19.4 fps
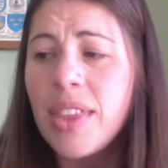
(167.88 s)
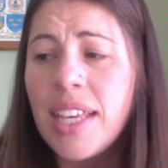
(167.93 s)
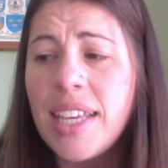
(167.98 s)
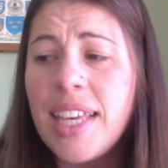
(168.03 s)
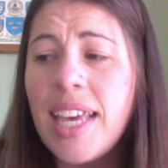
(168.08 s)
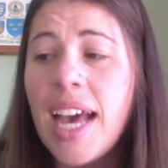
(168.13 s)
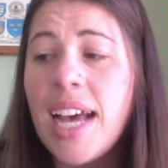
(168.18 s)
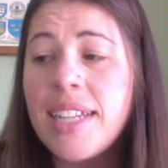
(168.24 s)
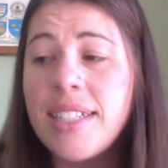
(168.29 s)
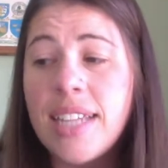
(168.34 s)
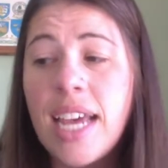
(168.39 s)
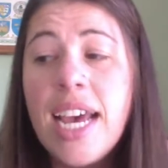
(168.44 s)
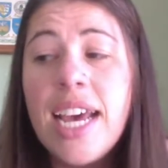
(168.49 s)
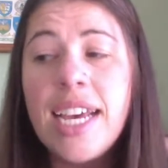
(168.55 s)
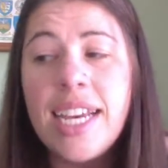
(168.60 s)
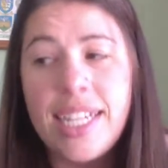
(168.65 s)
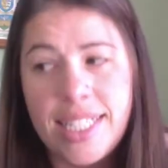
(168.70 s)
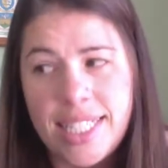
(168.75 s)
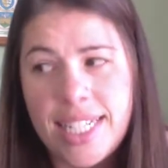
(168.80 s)
Yes,
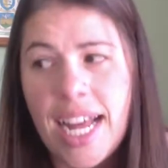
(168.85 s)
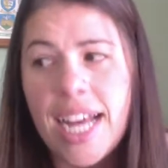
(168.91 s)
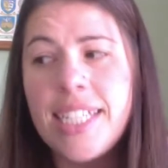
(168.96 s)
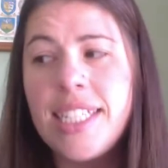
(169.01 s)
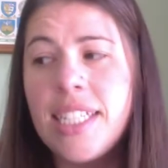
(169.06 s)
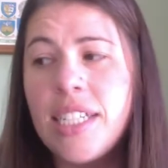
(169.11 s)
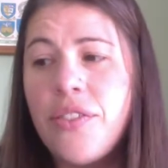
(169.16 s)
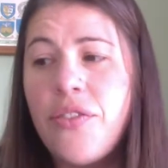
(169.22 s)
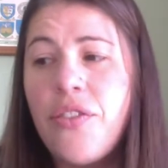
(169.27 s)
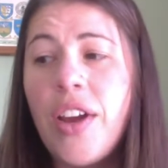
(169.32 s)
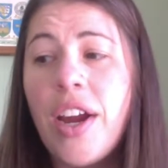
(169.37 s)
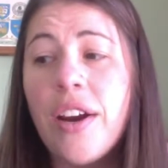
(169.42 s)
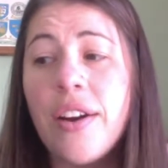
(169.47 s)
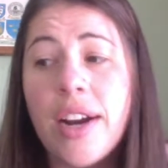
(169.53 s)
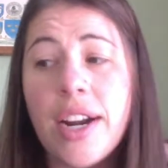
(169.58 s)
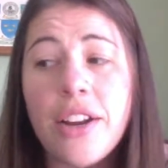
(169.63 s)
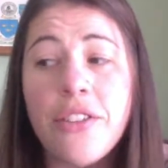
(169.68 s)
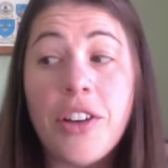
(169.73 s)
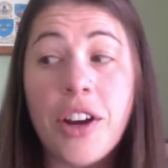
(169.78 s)
he's nice and fair
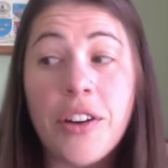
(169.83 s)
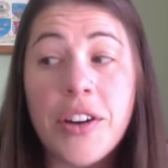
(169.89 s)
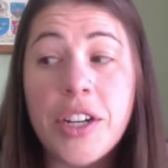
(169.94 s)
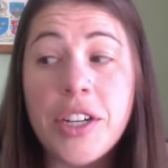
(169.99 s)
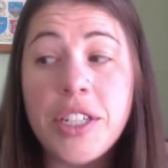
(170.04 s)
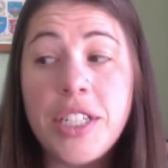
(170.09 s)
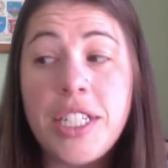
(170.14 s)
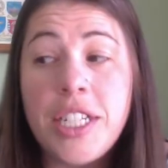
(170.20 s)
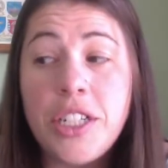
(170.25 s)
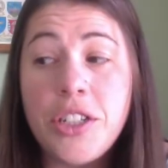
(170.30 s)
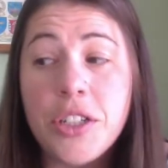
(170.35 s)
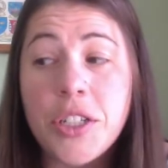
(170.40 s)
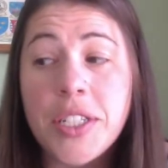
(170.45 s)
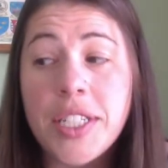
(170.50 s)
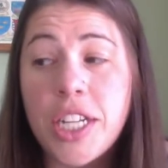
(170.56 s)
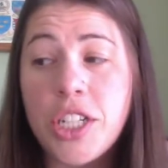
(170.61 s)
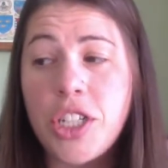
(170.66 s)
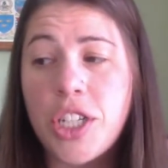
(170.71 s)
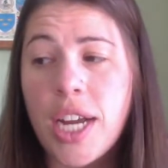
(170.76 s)
and a very good teacher,
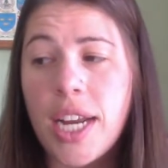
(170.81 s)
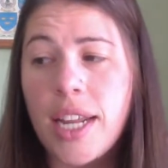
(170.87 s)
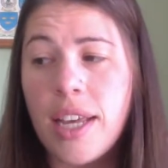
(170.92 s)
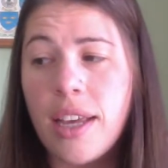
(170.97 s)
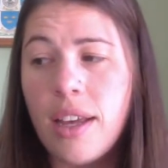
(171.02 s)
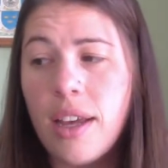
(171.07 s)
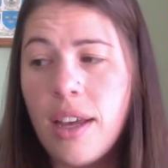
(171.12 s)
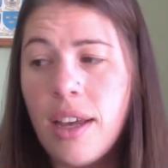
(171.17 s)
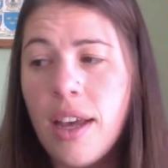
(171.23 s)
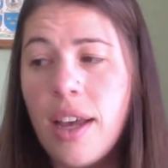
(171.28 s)
said Jenny.